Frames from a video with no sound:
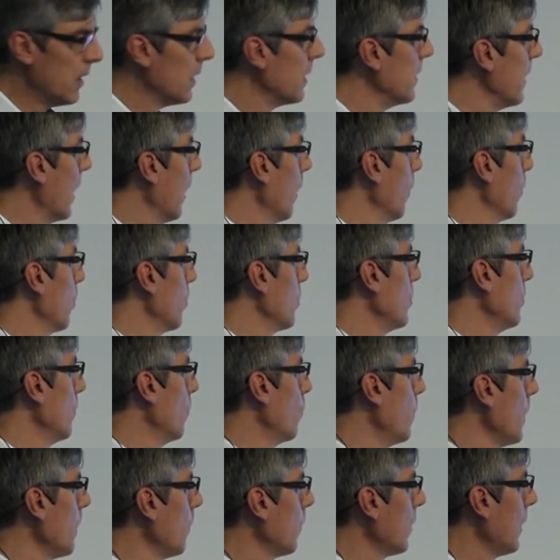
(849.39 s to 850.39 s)
Now,
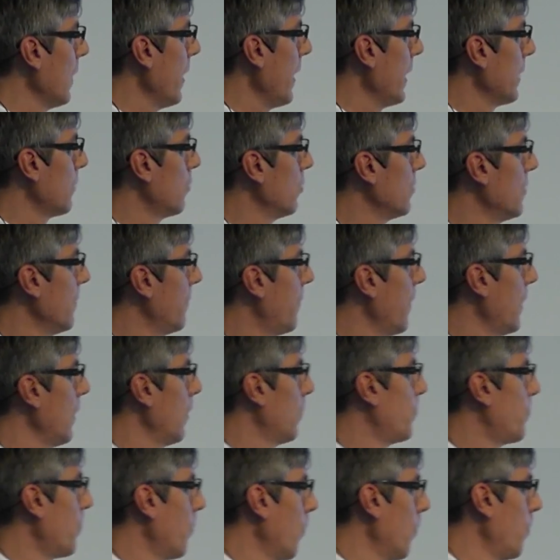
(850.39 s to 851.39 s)
we would like to
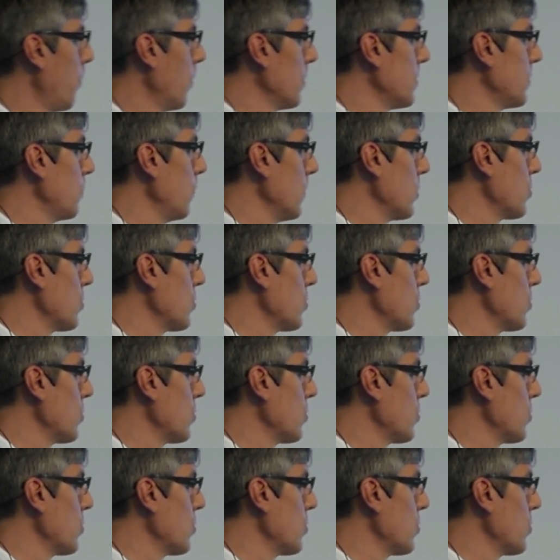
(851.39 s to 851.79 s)
develop robots